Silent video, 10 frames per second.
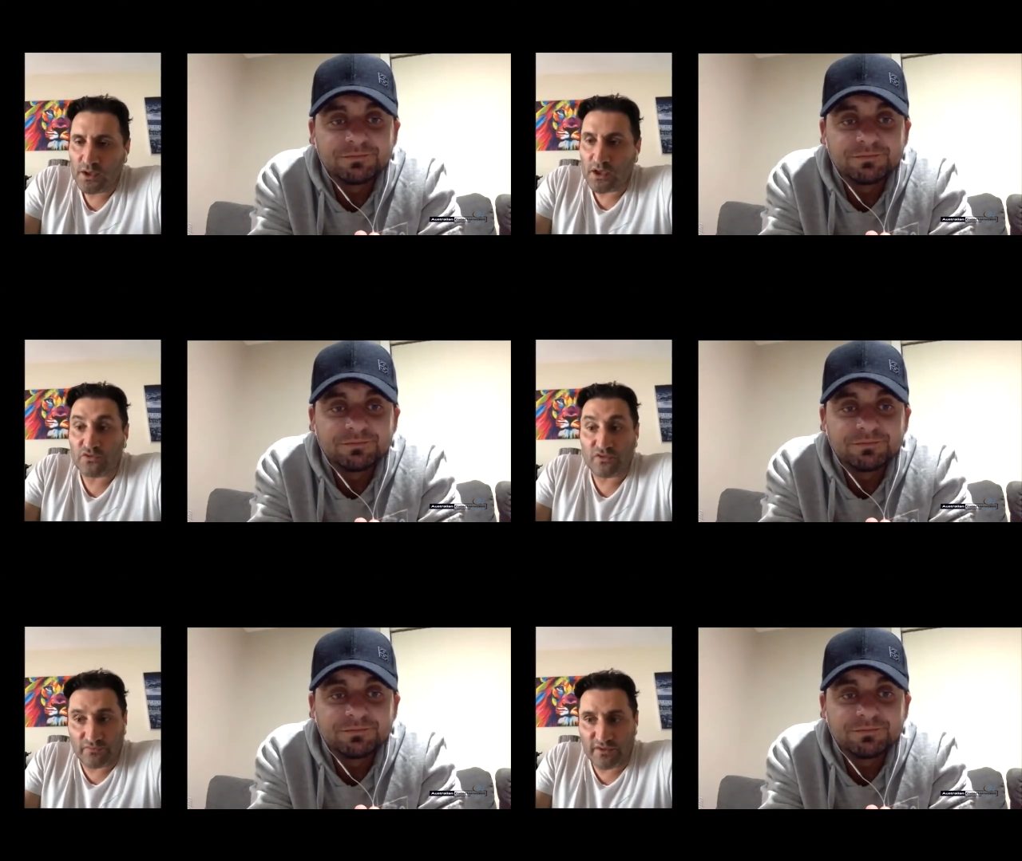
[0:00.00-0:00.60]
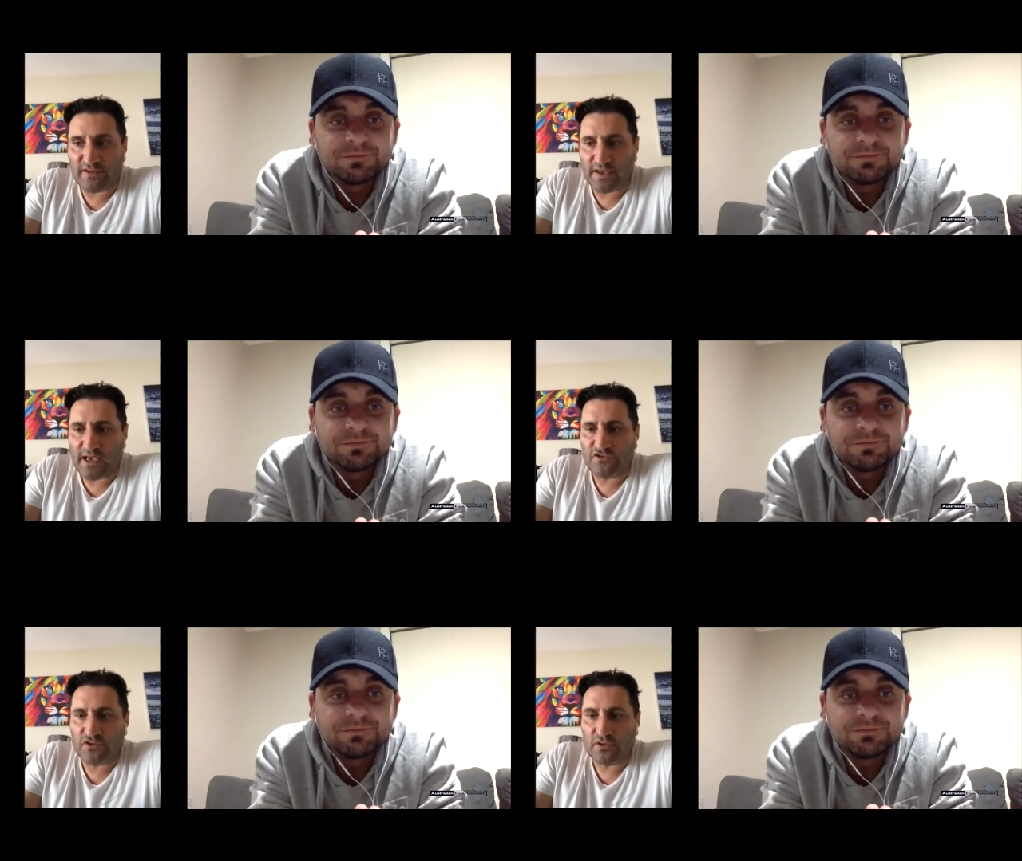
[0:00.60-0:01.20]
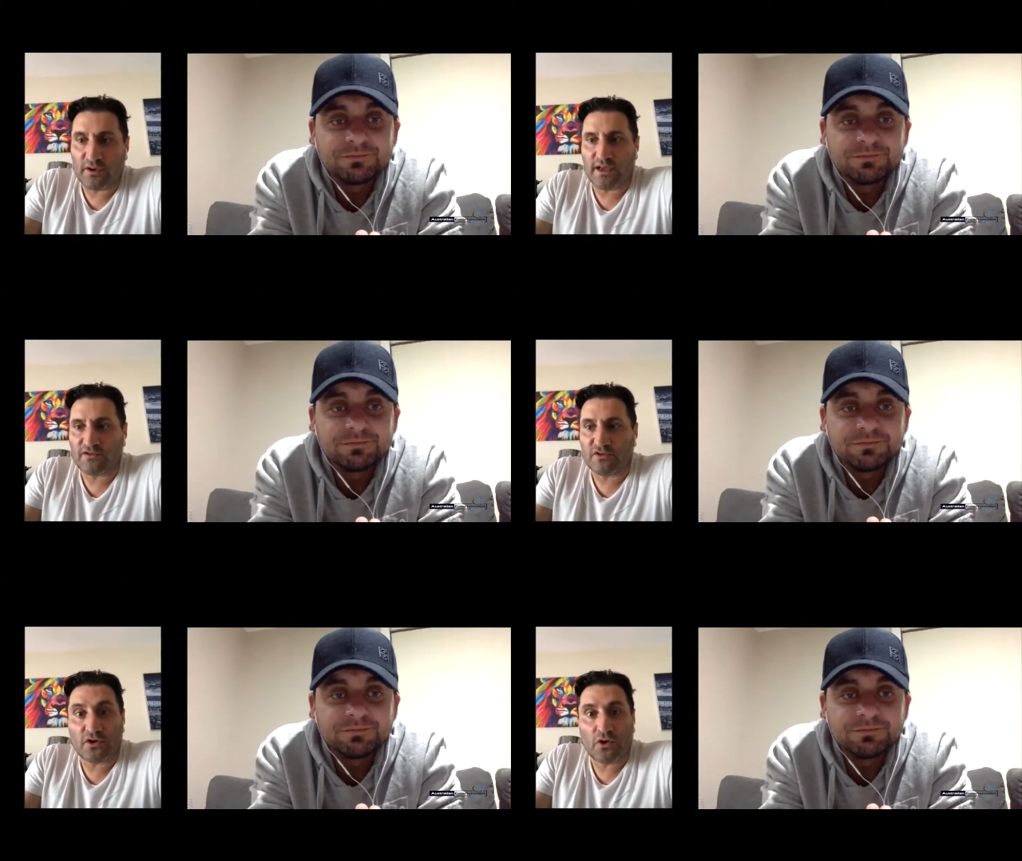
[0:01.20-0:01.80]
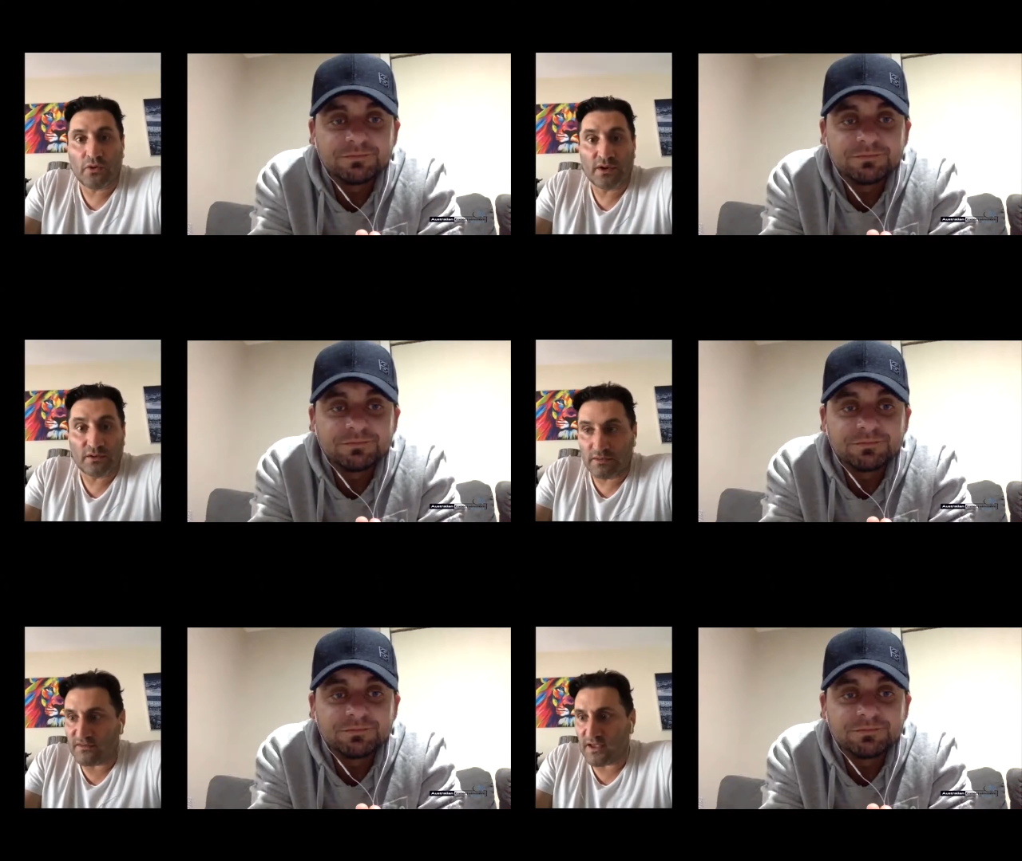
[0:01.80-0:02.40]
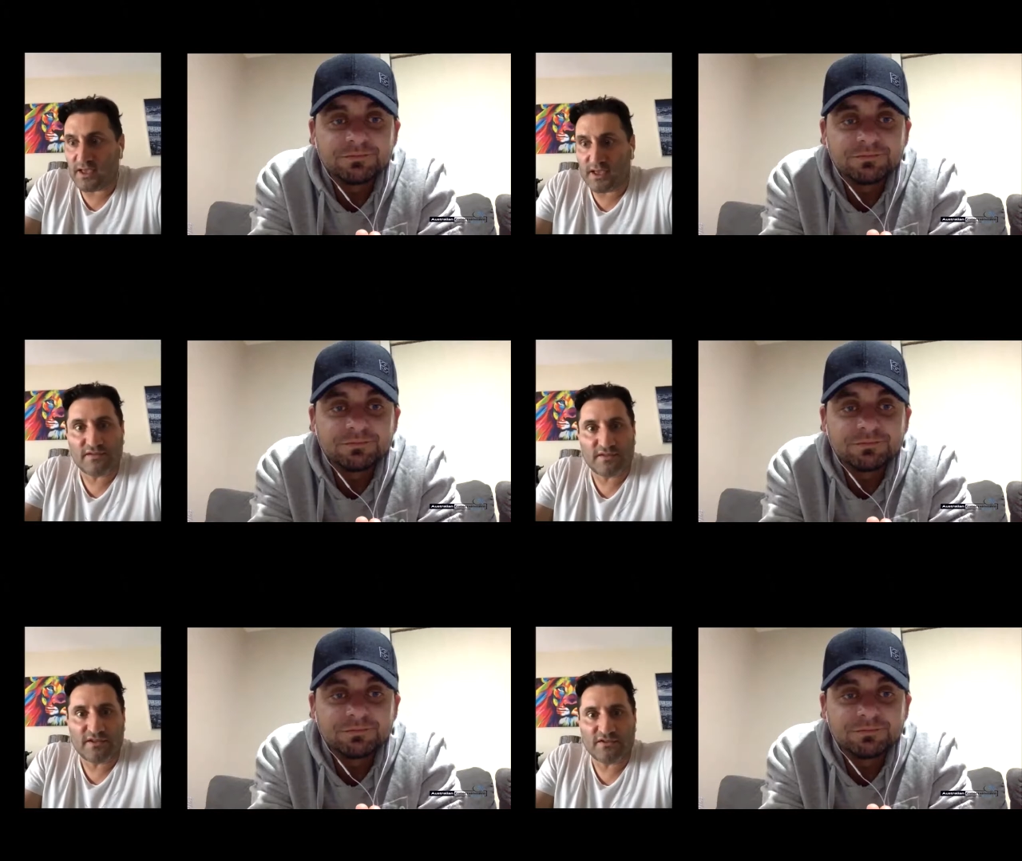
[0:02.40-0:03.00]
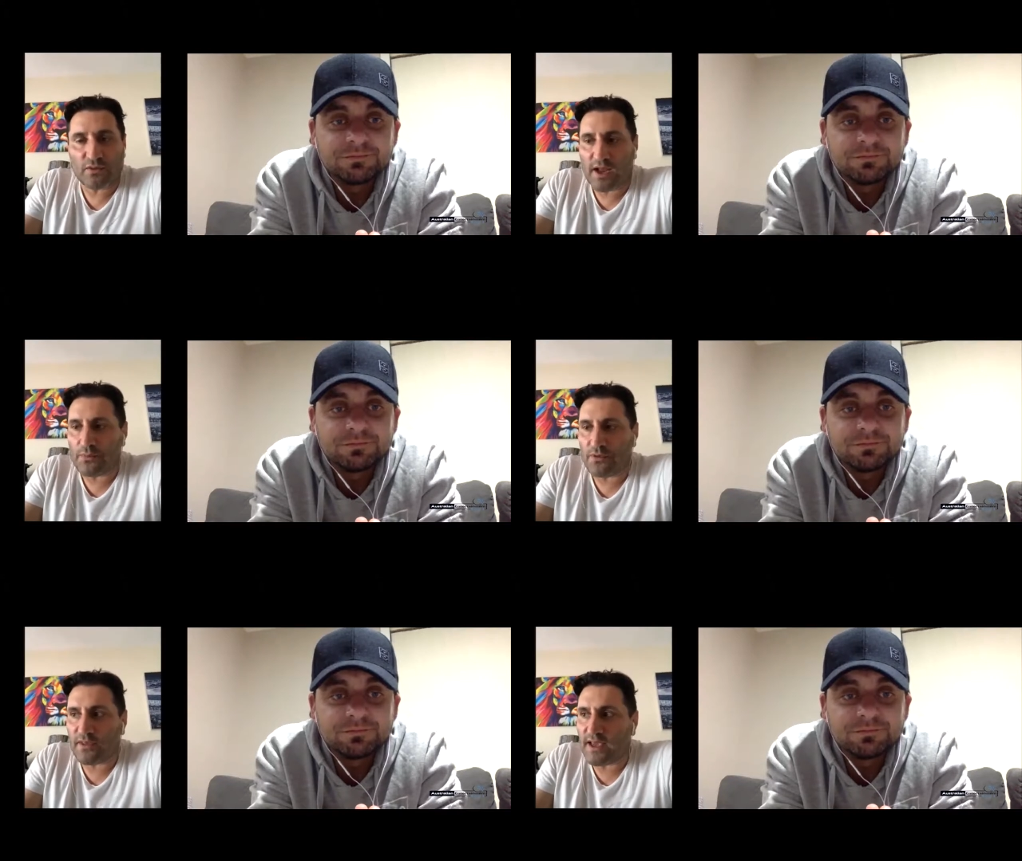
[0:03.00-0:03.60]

Speaker 1: there was an investigation. I had to go and say, yes, this is what happened.